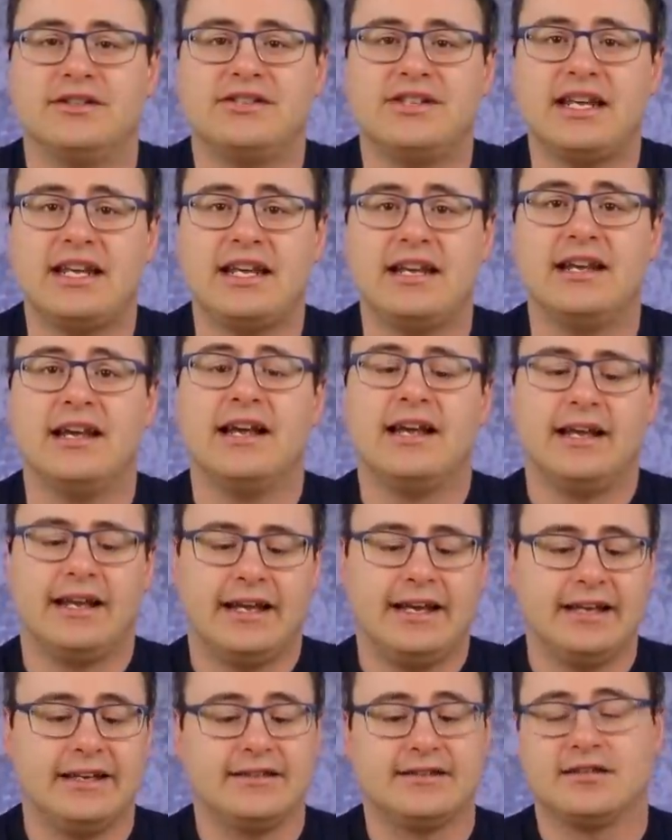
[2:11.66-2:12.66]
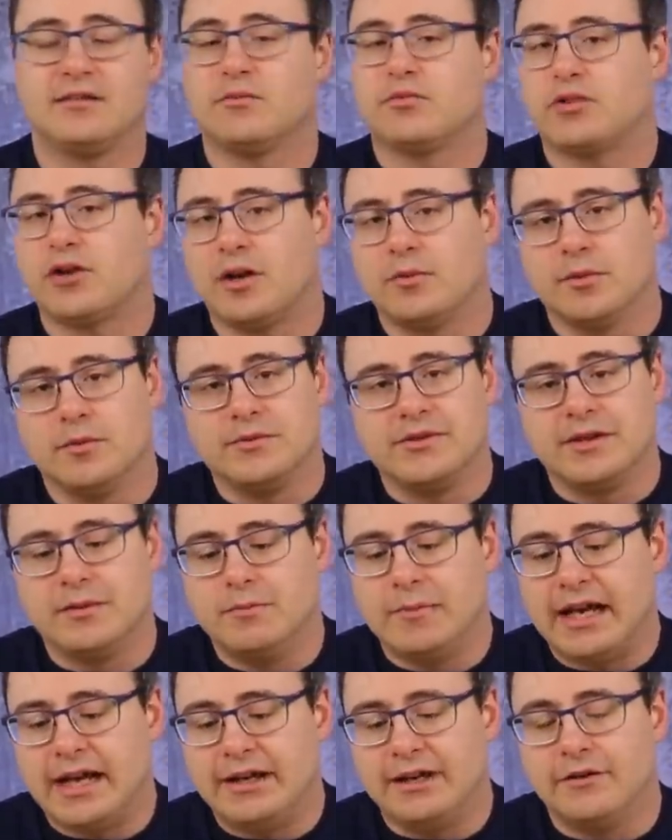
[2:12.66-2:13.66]
to see is problems
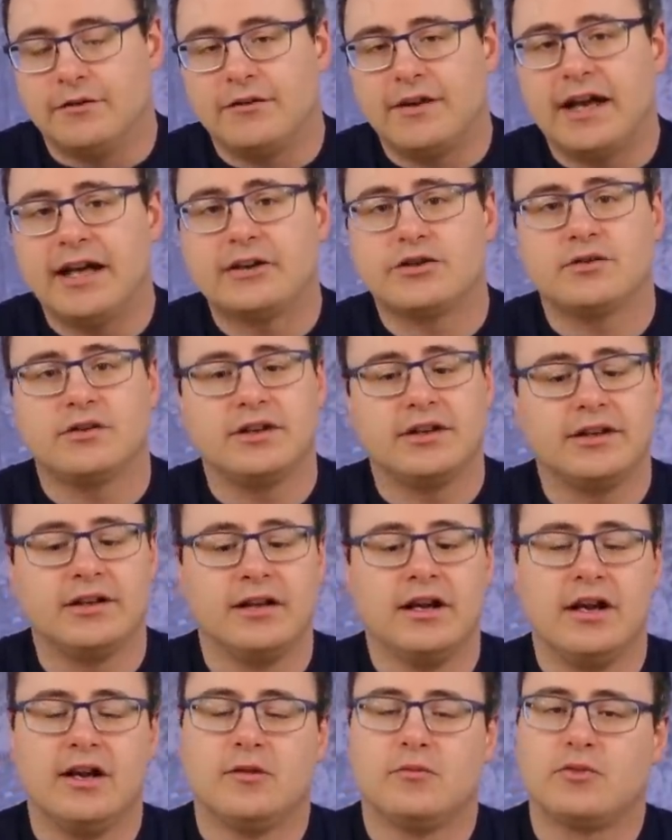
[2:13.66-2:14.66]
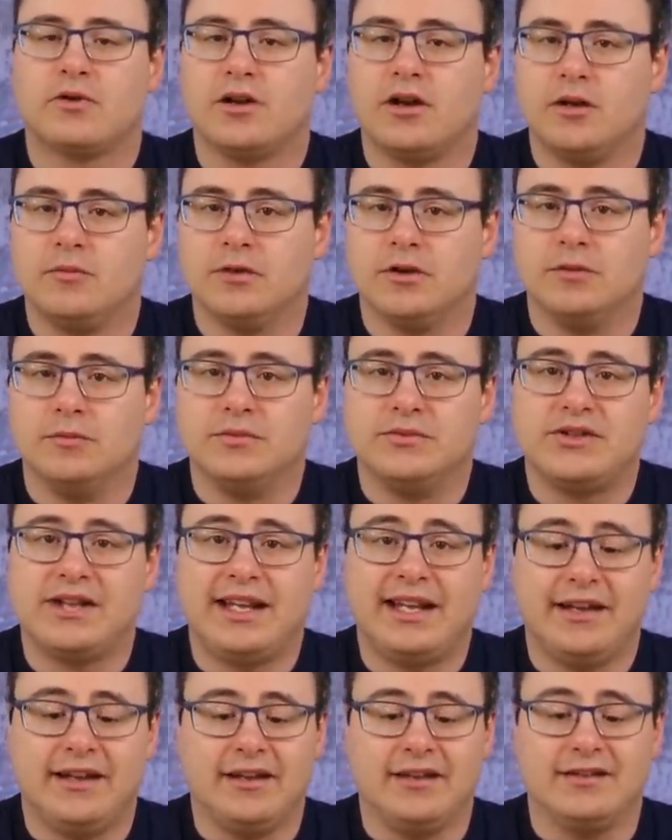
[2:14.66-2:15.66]
in manufacturing, problems
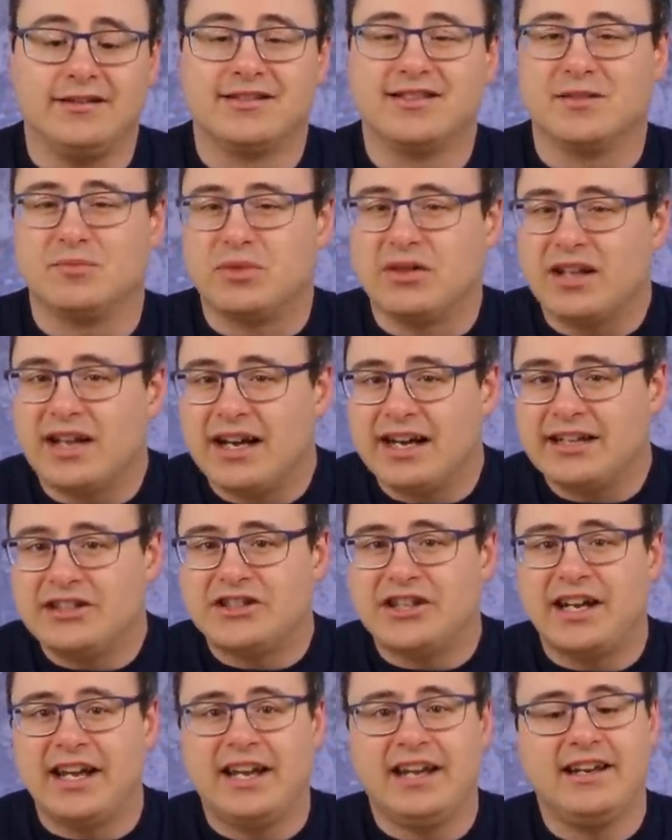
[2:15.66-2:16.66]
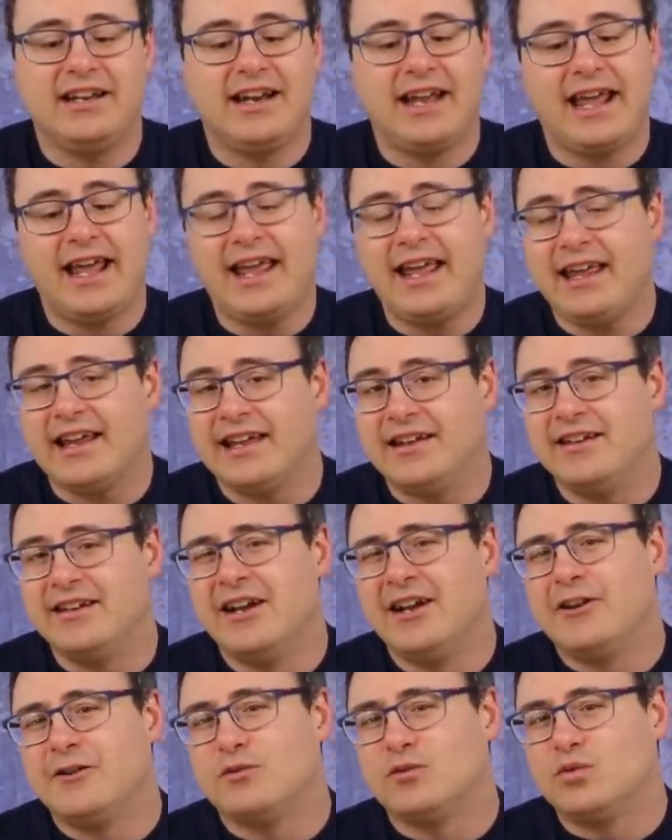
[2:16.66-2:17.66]
in supply chain, and
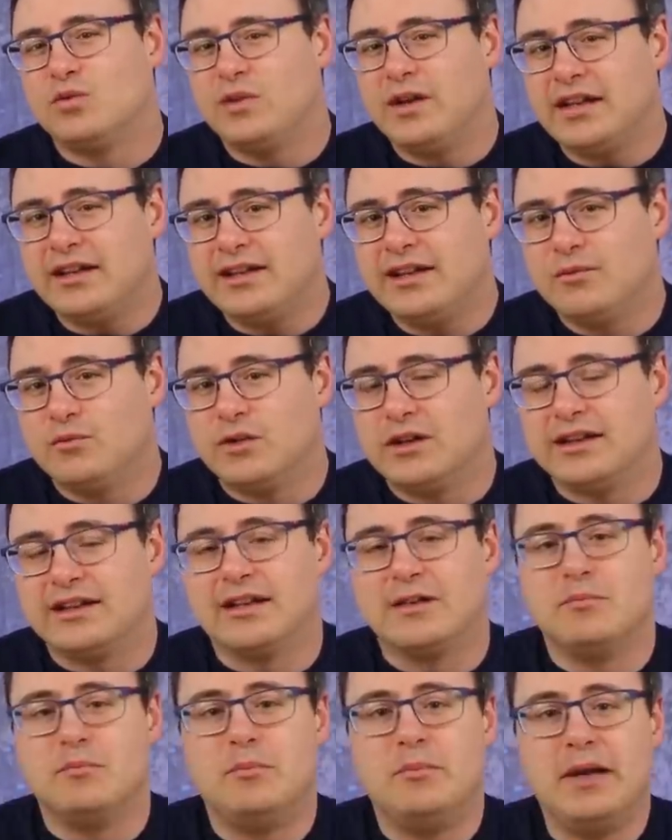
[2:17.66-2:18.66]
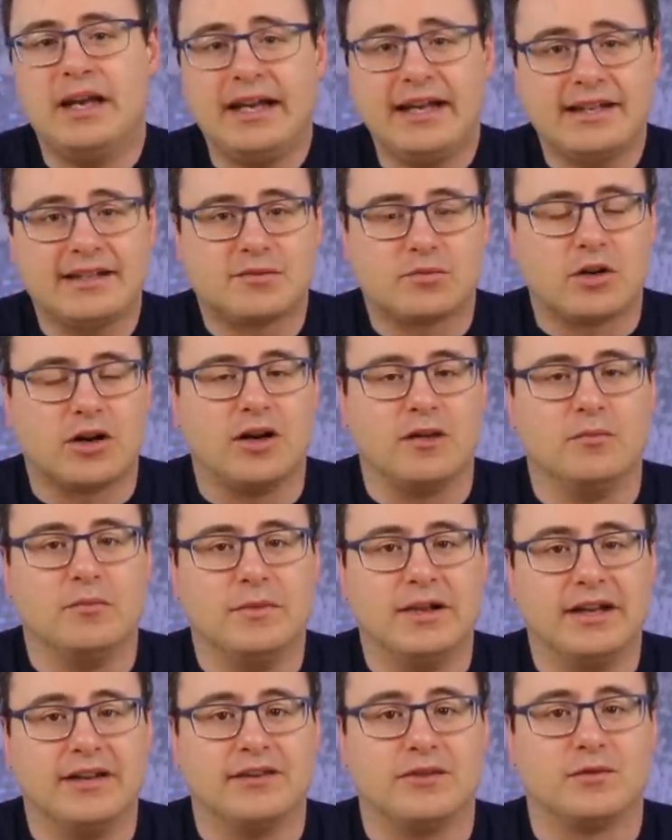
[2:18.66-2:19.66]
really what the biggest problem
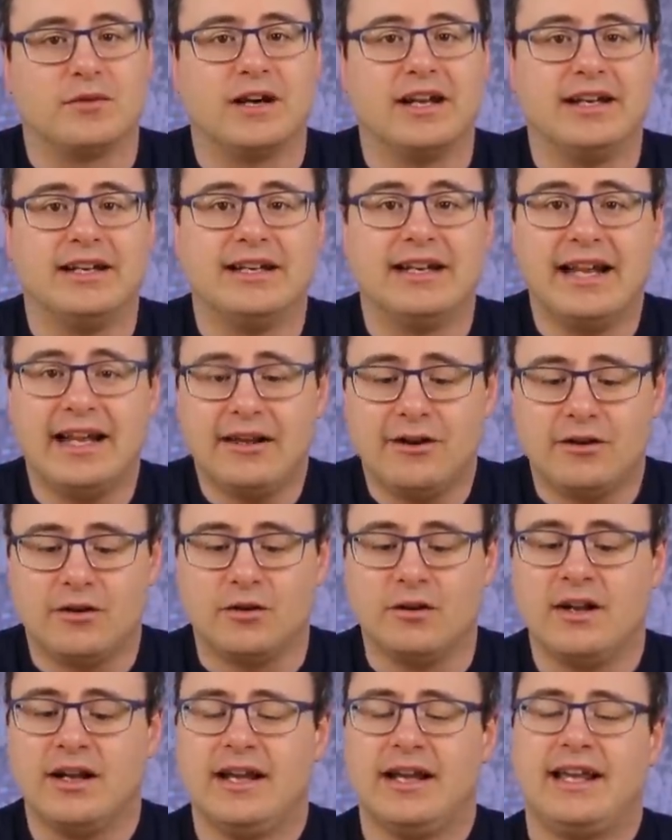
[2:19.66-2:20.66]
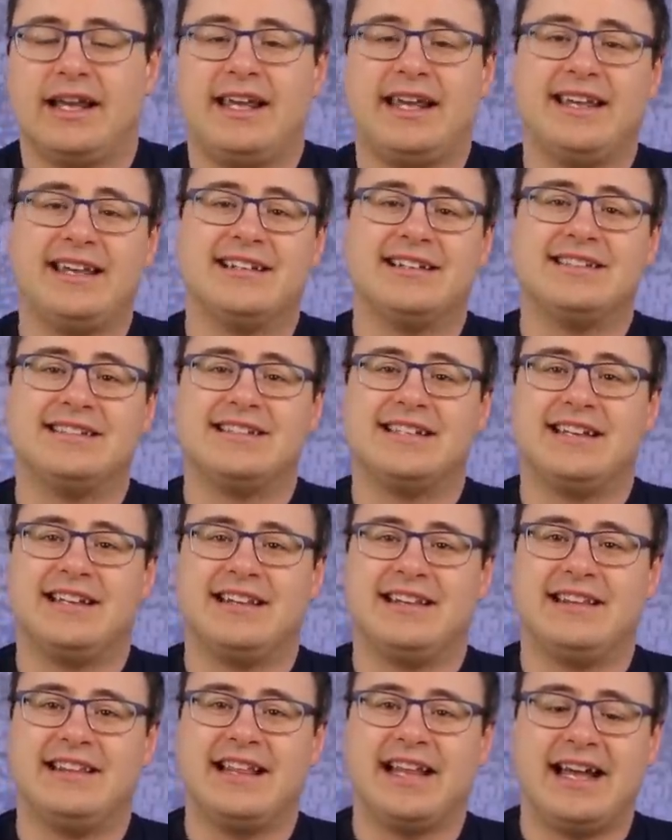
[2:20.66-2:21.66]
problem is right now is
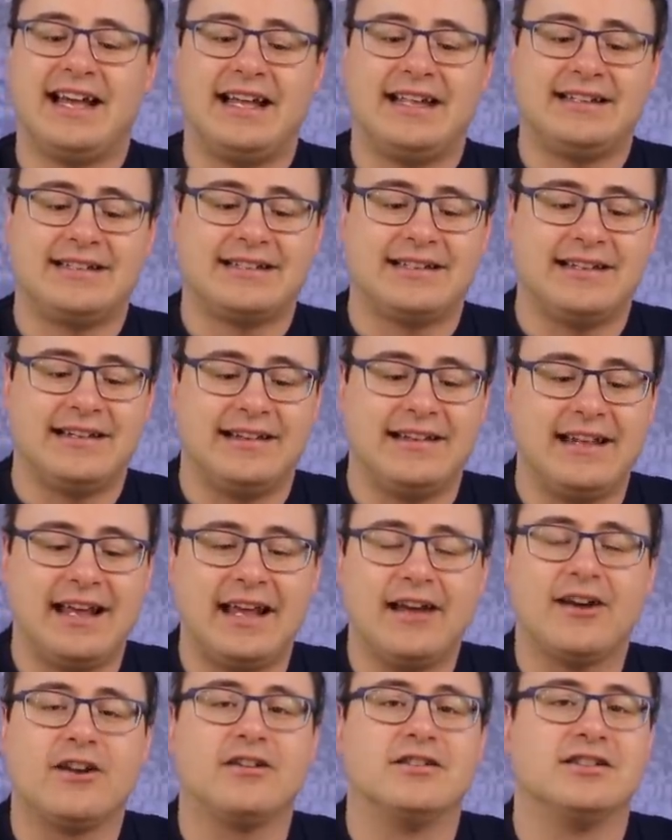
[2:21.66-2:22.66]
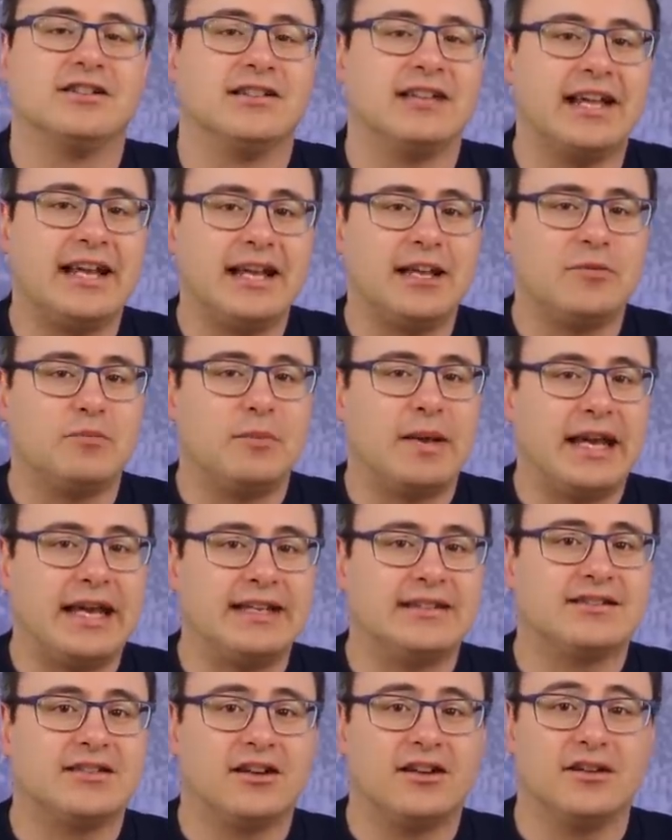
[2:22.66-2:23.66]
that they are delaying
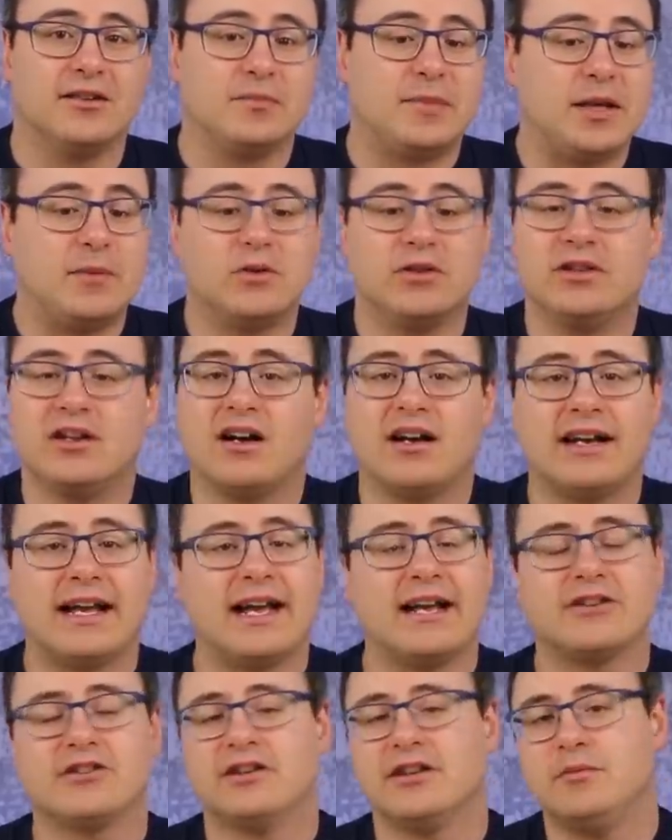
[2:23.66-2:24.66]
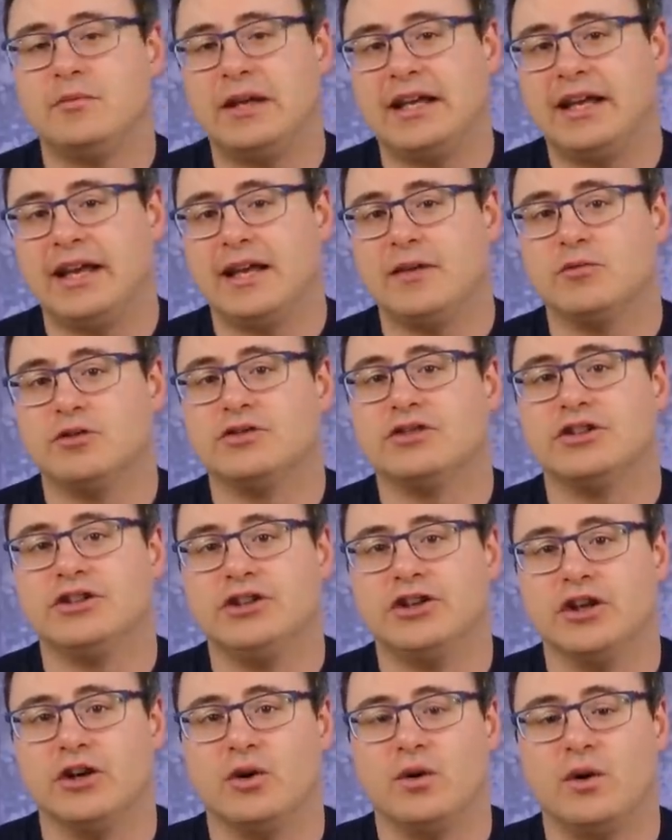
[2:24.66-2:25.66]
based on people not actually being able to
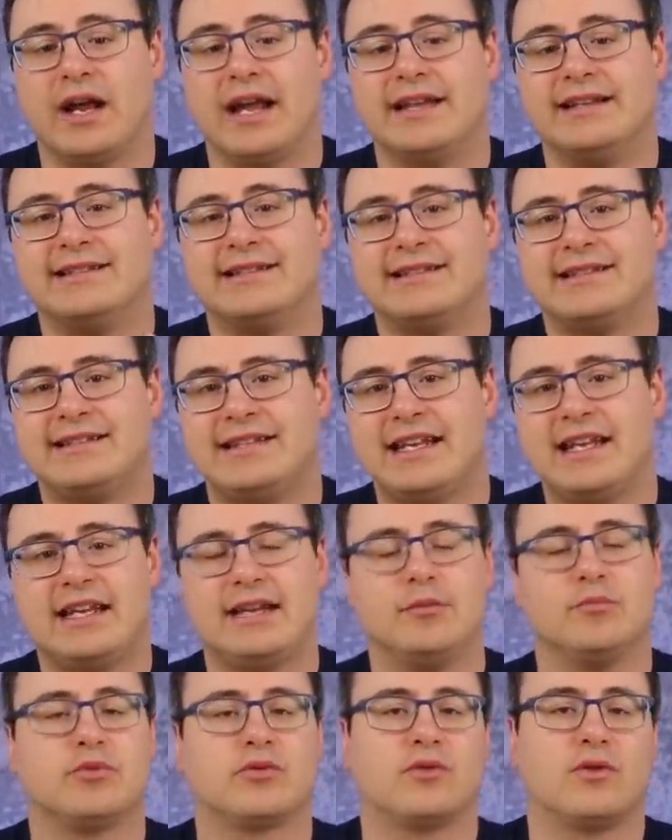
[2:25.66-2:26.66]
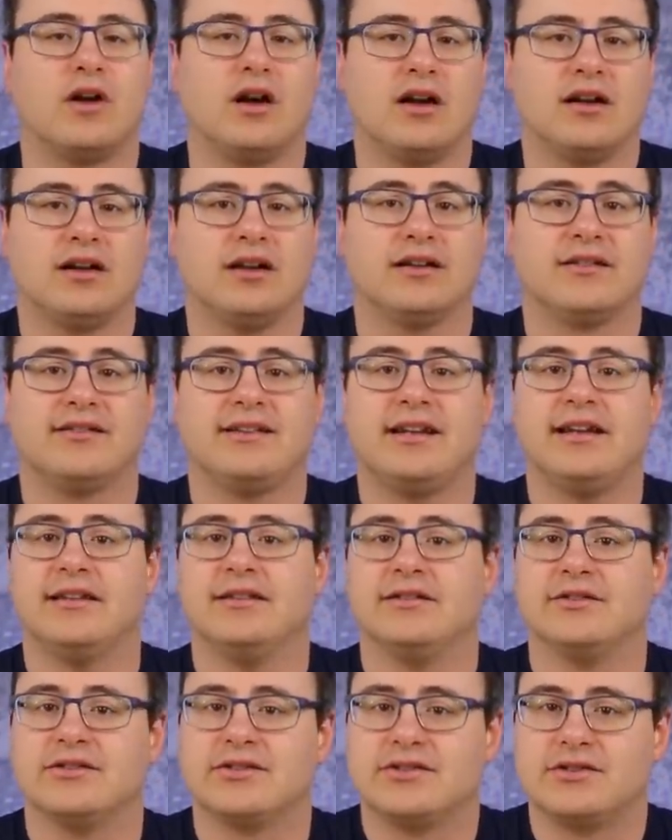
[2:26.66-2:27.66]
go and see products
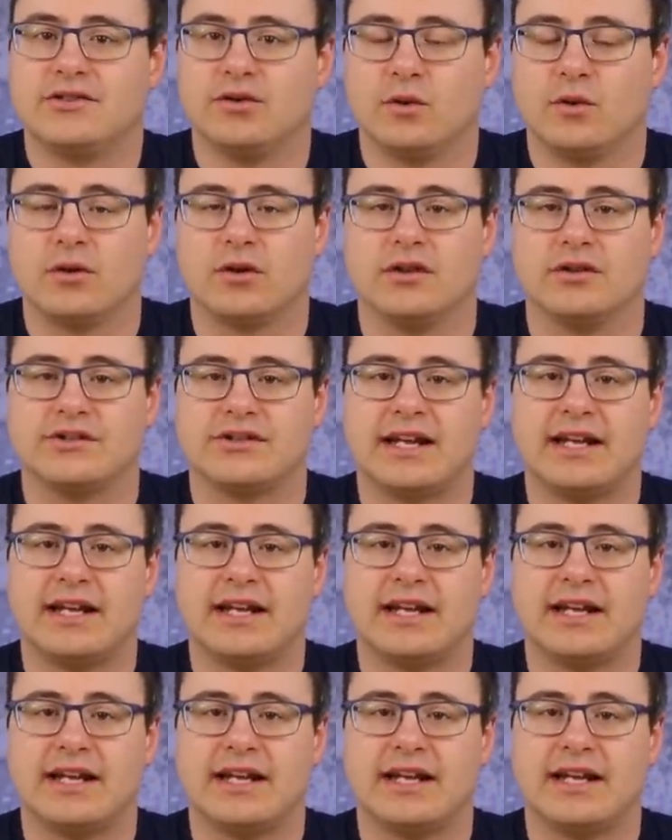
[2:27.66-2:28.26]
in stores.